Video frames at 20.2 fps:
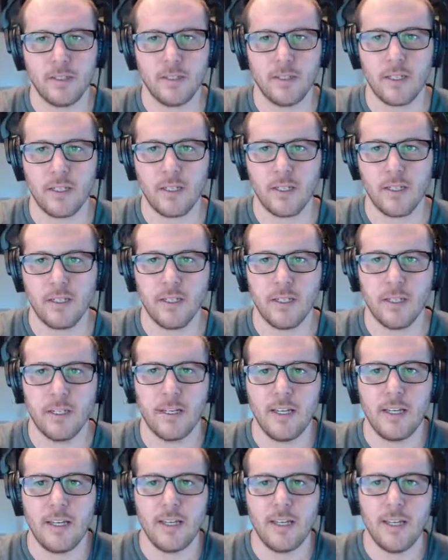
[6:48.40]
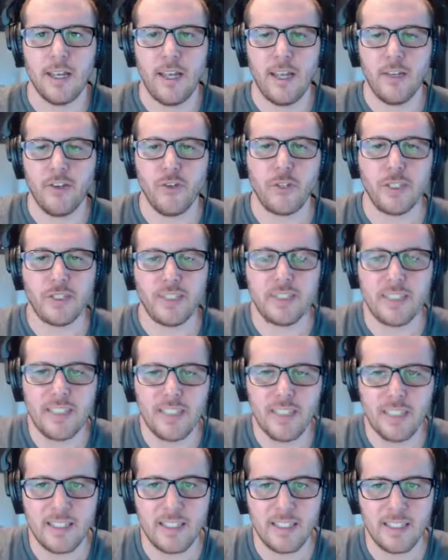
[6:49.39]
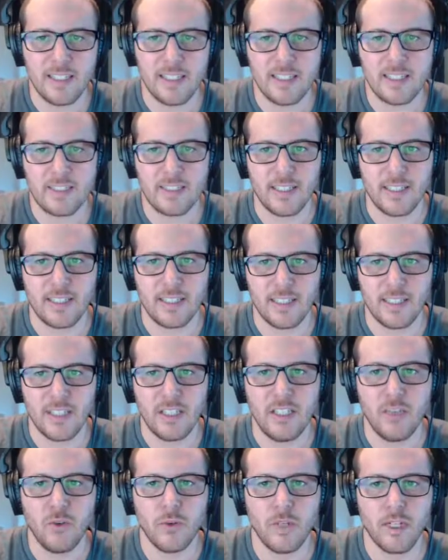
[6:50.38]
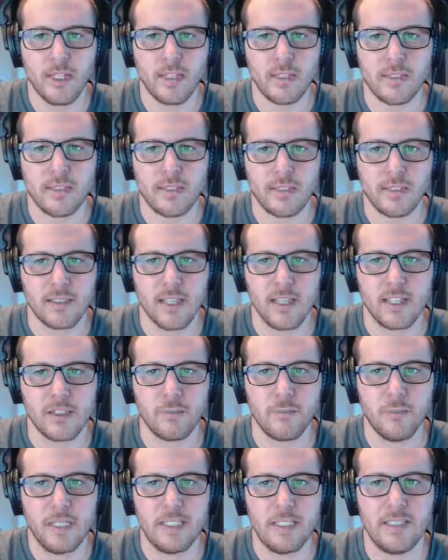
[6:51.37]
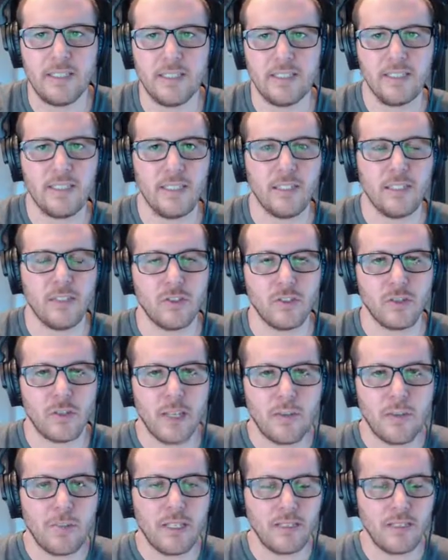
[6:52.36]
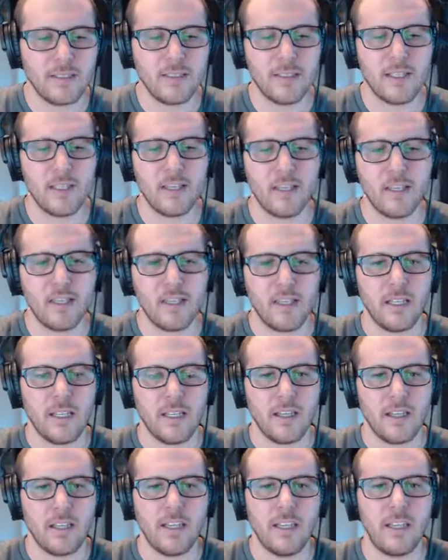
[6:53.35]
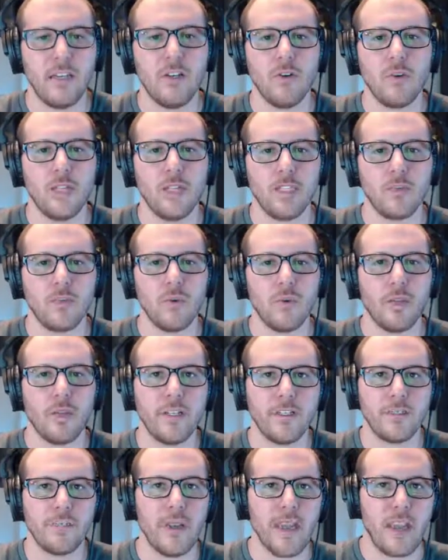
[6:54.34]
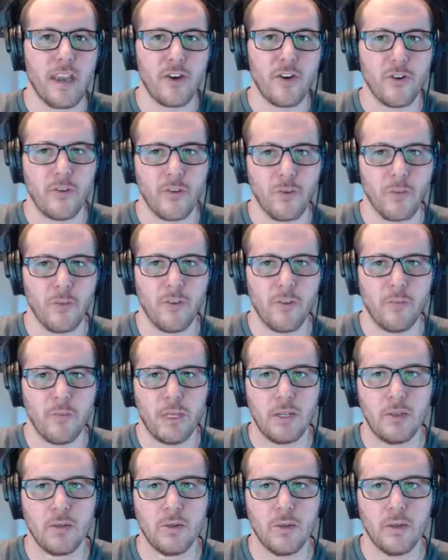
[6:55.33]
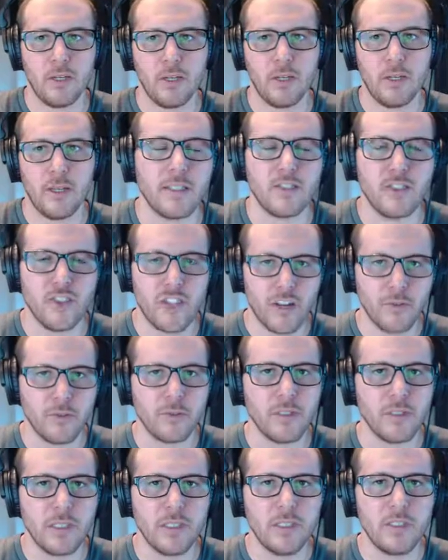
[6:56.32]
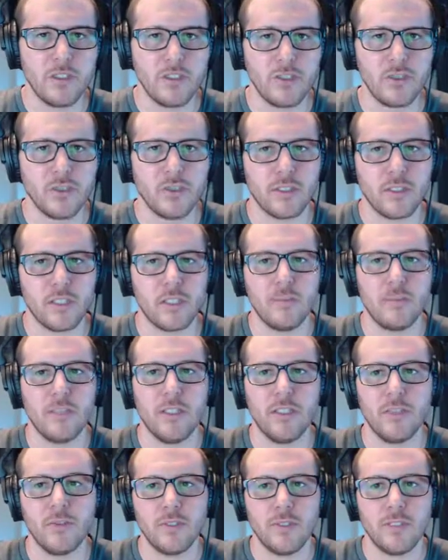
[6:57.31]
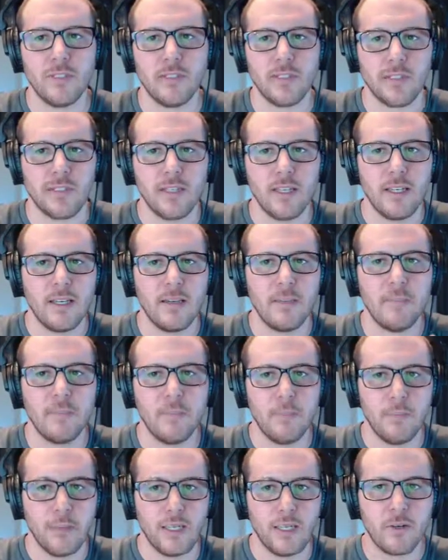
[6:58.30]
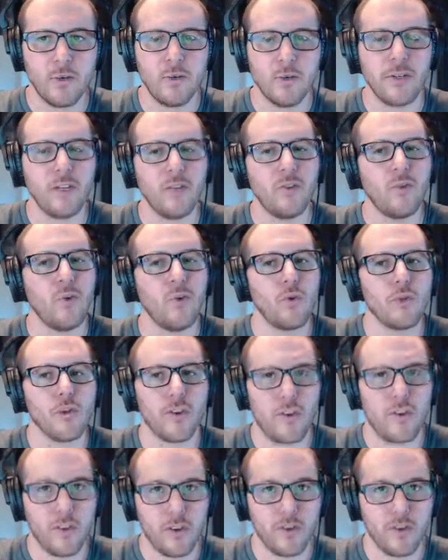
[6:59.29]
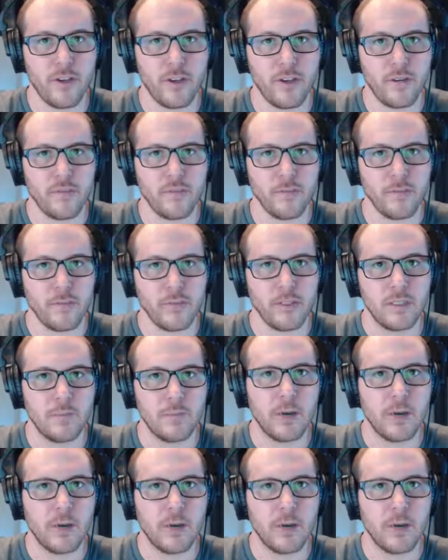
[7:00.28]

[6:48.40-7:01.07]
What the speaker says: Okay. And you can see that it says EOS/BTC. So that means that the EOS coin is paired with Bitcoin. Generally, you're just going to be using Bitcoin or Ethereum to